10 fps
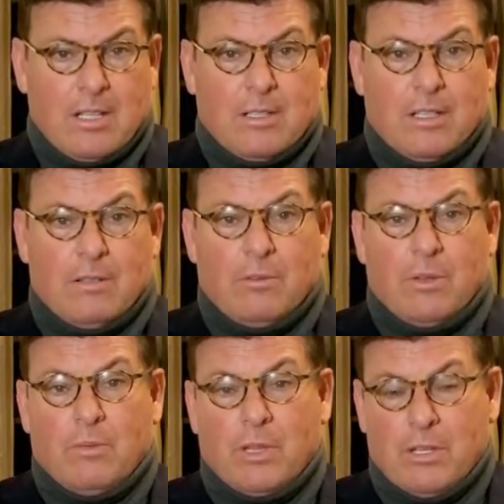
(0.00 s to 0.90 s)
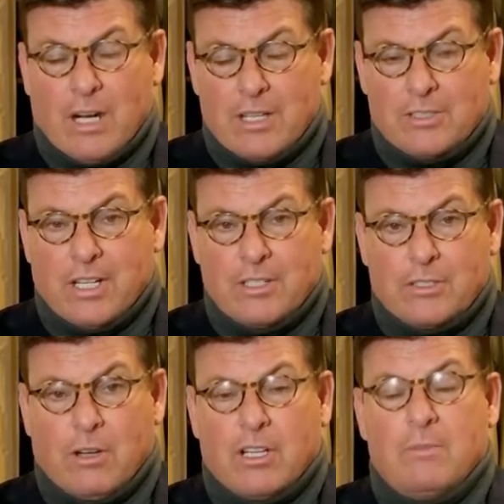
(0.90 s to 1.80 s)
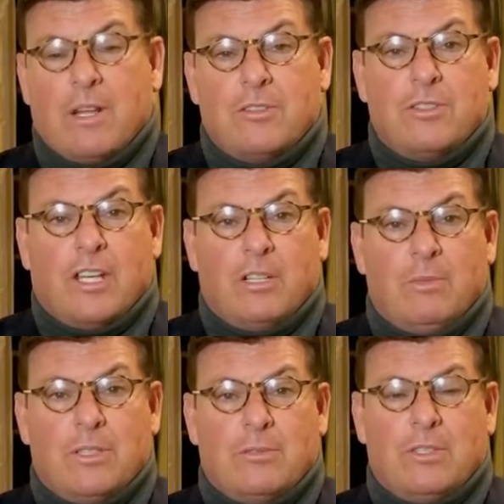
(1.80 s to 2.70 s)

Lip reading: the United States talking about the settlements.